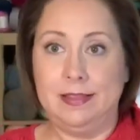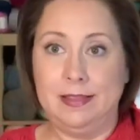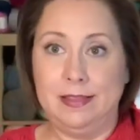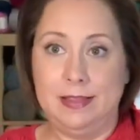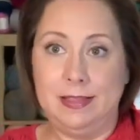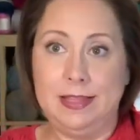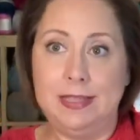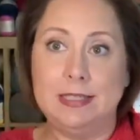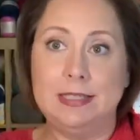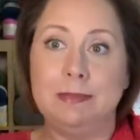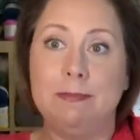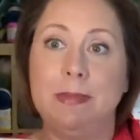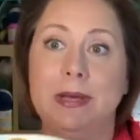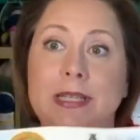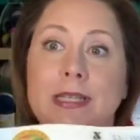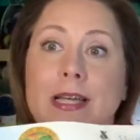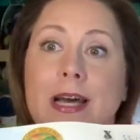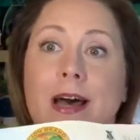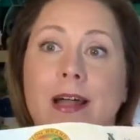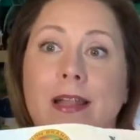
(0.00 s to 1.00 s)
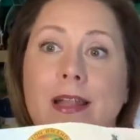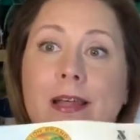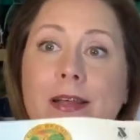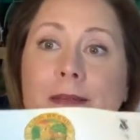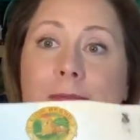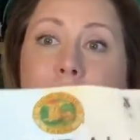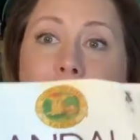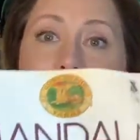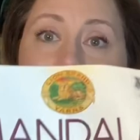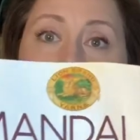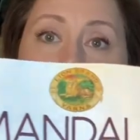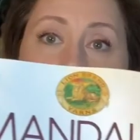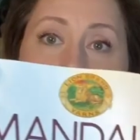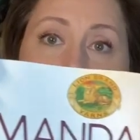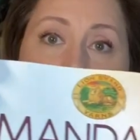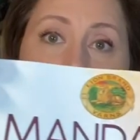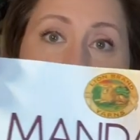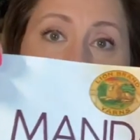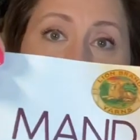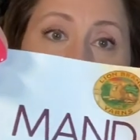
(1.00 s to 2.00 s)
this mandala by
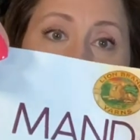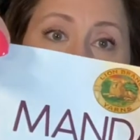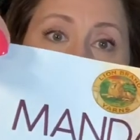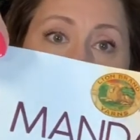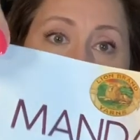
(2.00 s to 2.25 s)
Lion Brand.